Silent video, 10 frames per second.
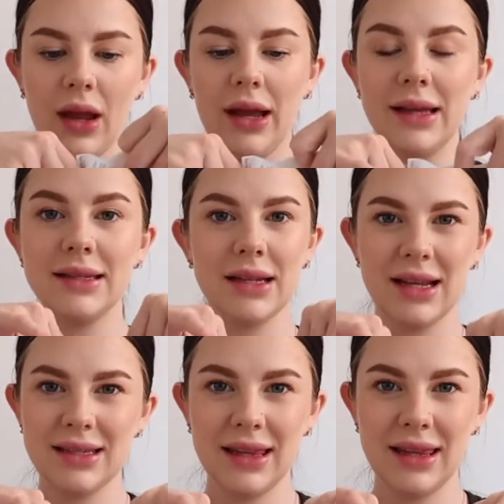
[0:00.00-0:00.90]
It's
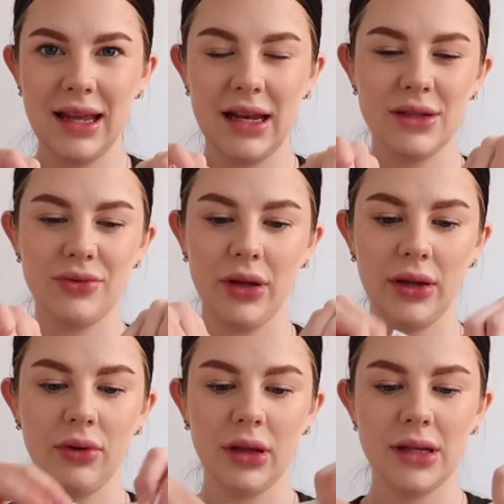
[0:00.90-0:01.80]
nice and thin, it's
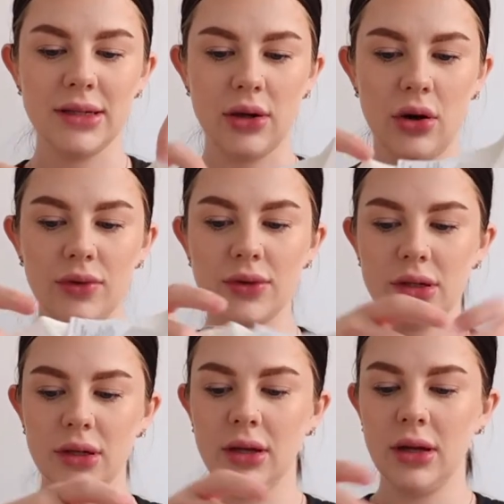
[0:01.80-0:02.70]
really soft.